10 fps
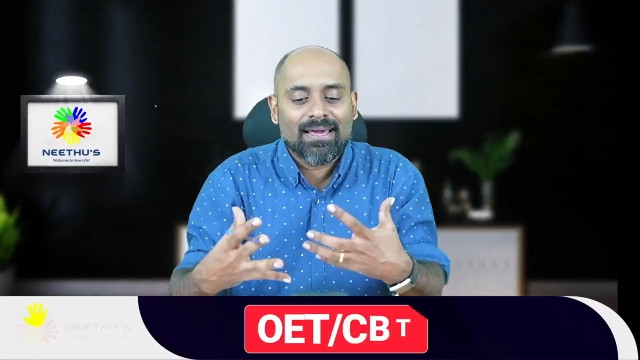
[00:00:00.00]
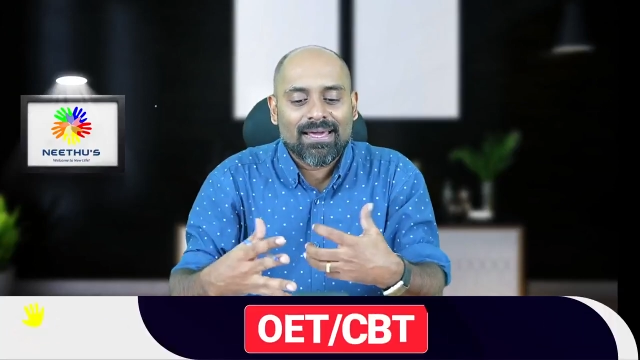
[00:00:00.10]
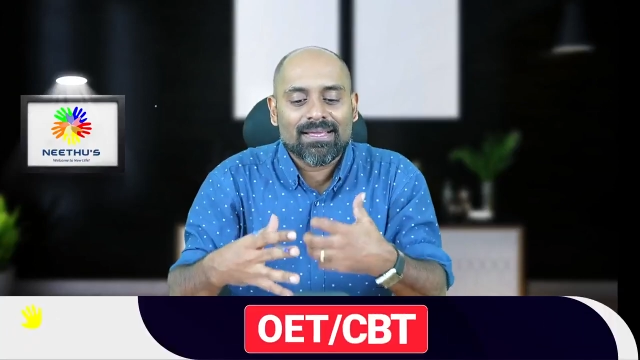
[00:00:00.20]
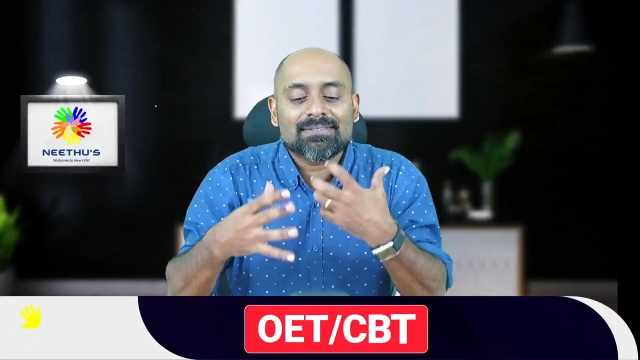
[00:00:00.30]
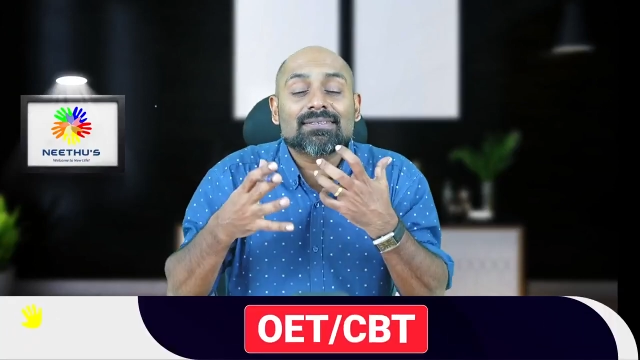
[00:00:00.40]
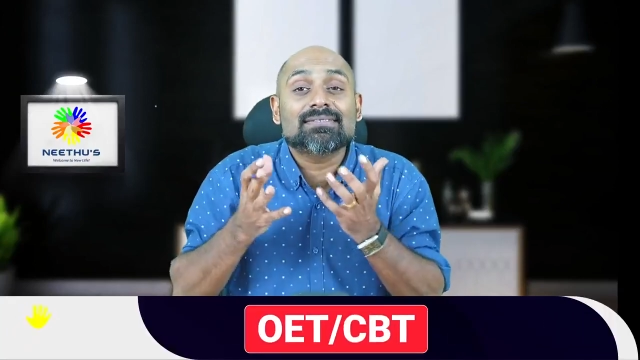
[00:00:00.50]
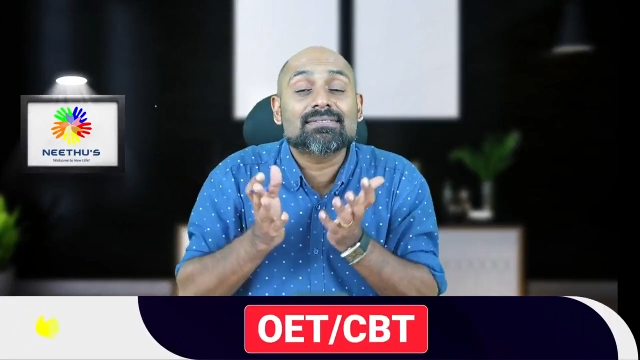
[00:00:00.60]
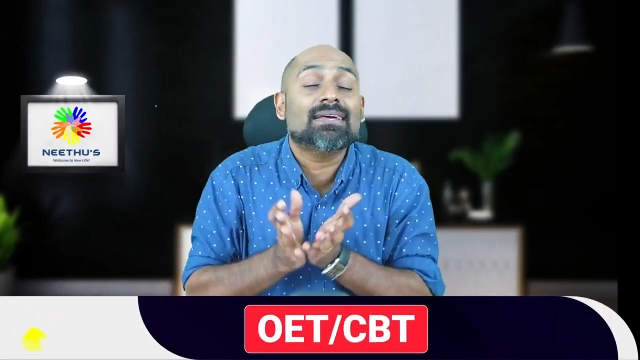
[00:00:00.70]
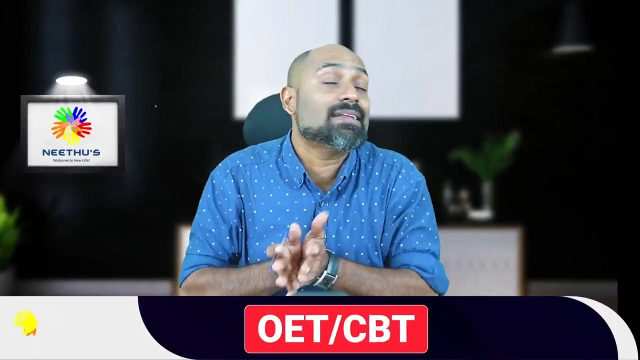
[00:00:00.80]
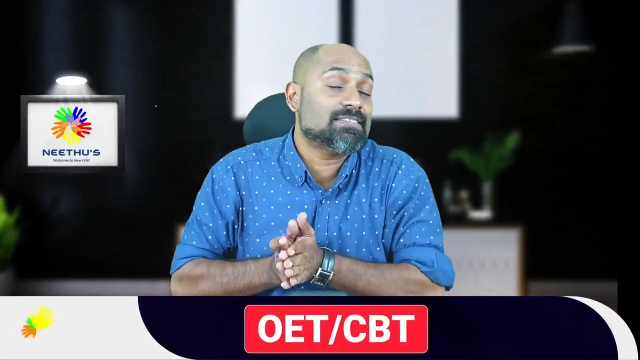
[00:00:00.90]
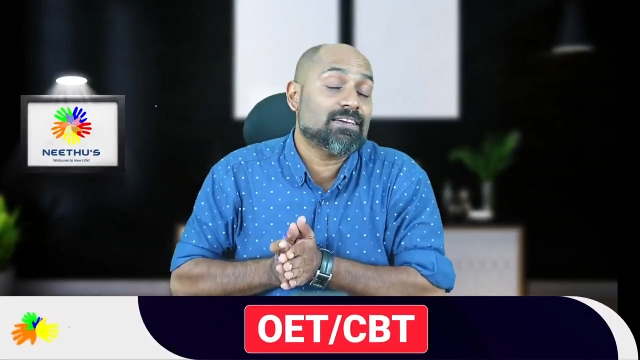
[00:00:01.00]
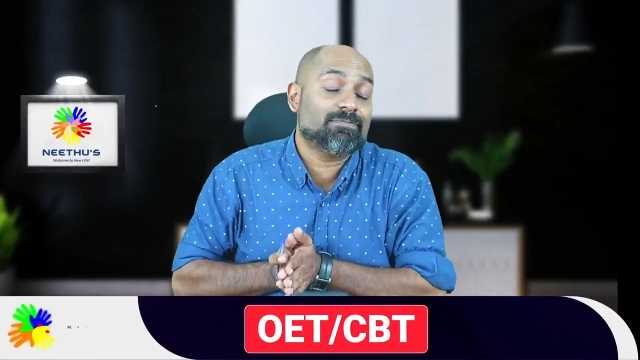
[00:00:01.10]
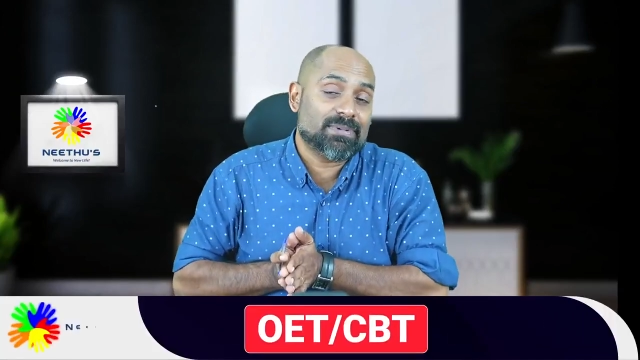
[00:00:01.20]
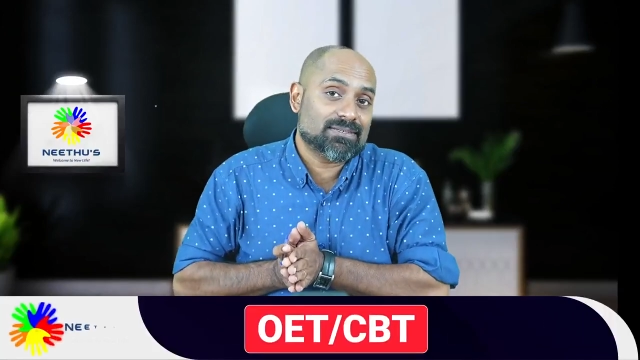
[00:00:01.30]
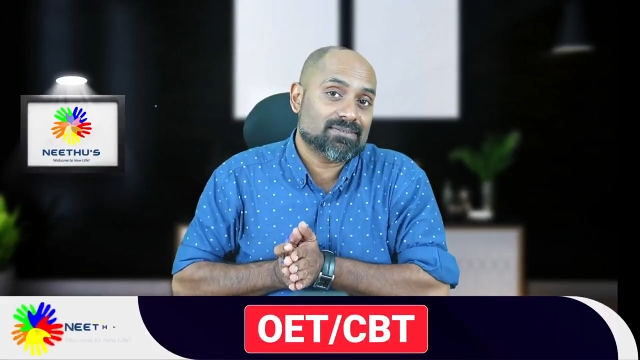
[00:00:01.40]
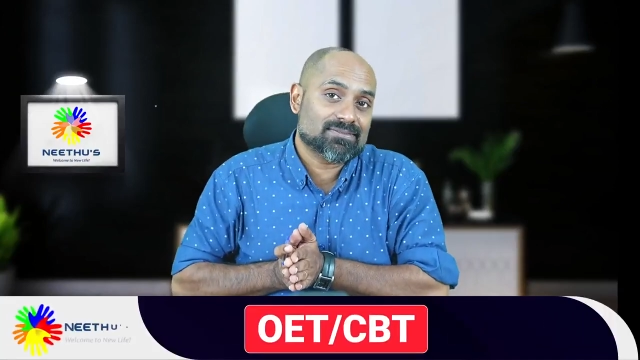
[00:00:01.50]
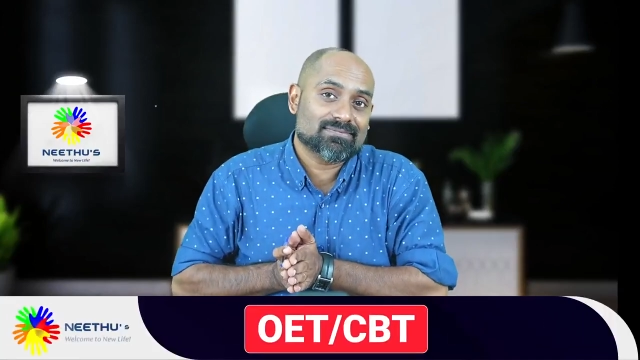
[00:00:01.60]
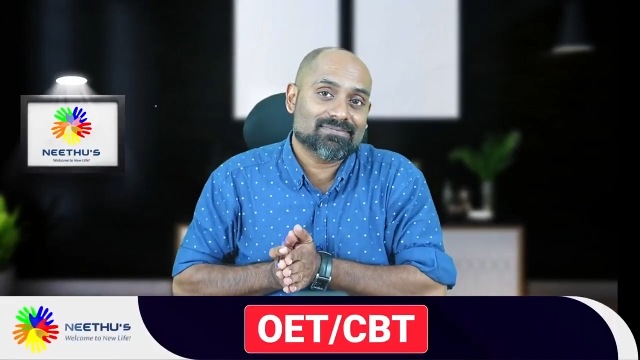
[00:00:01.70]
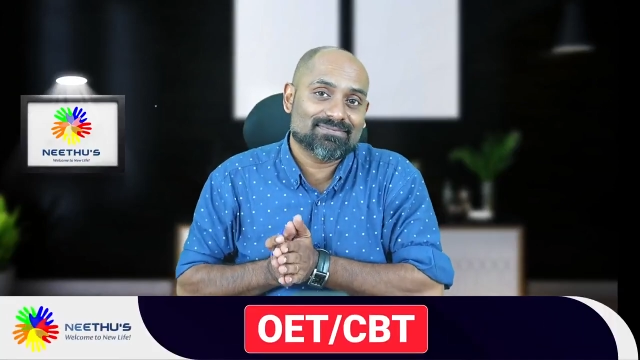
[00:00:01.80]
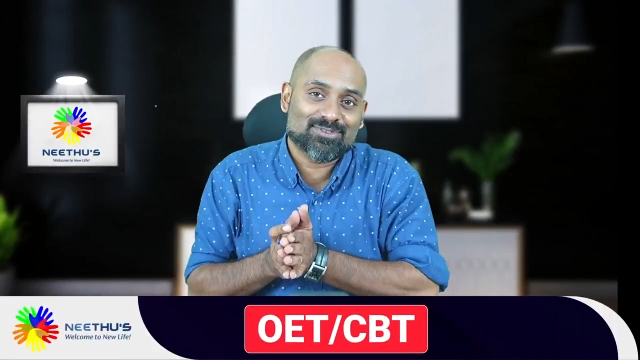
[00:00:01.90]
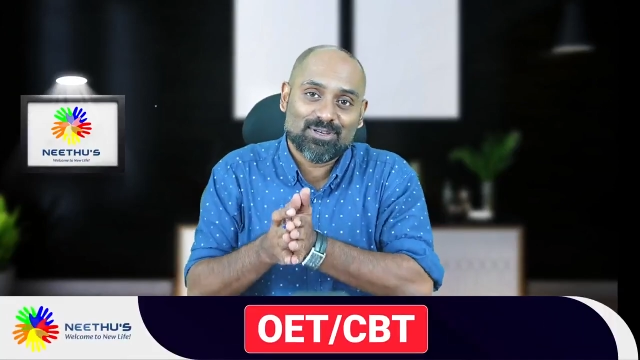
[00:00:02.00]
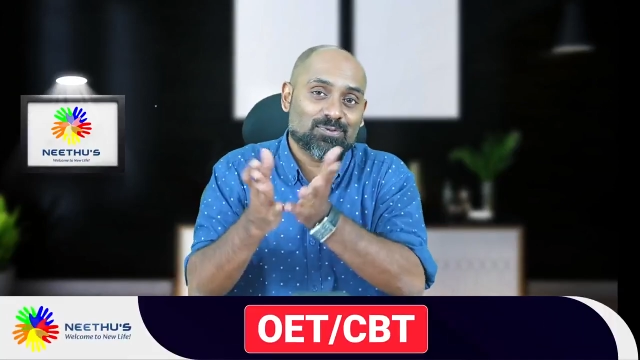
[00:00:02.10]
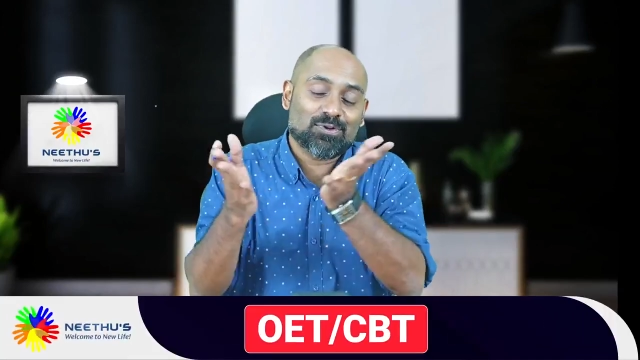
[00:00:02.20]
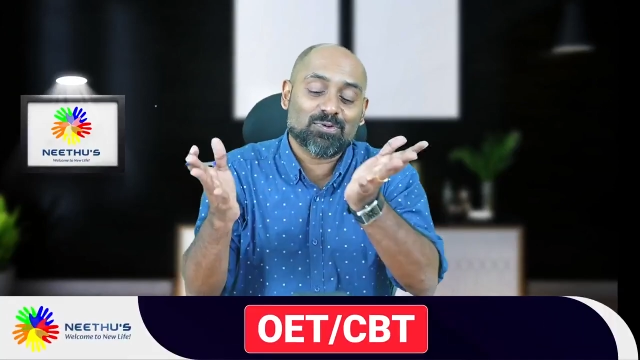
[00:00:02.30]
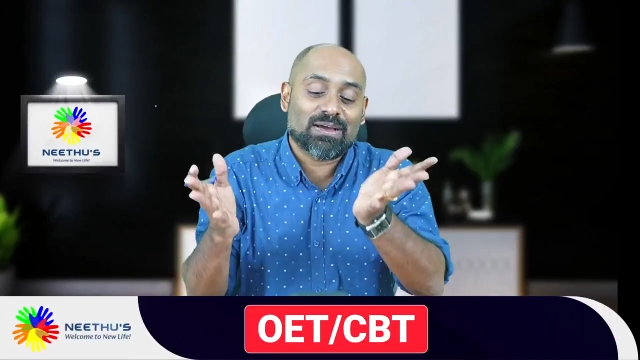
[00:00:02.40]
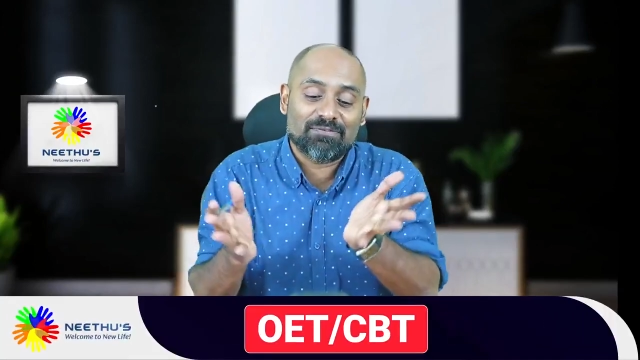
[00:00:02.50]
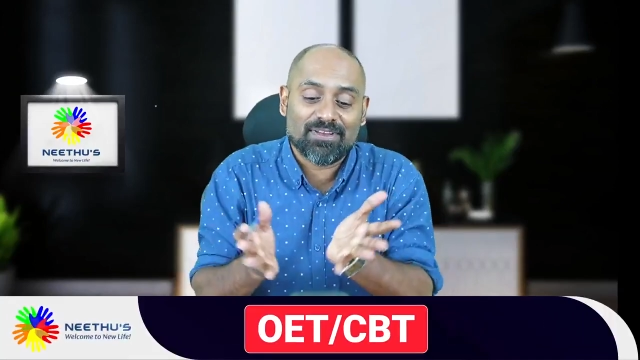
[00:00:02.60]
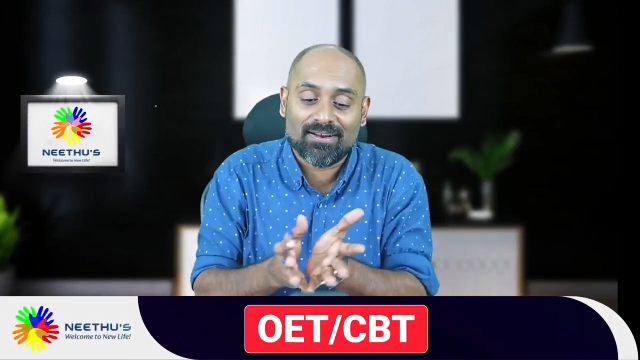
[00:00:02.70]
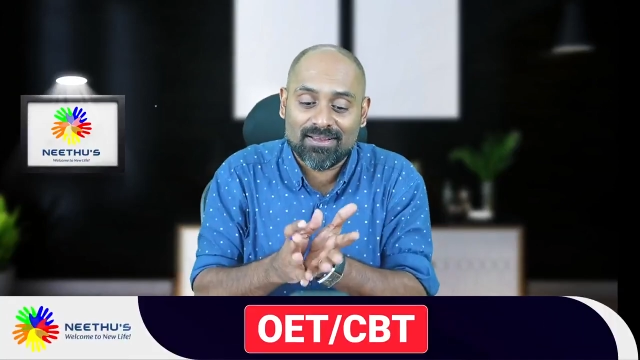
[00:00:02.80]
It's an achievement, okay, what you have done,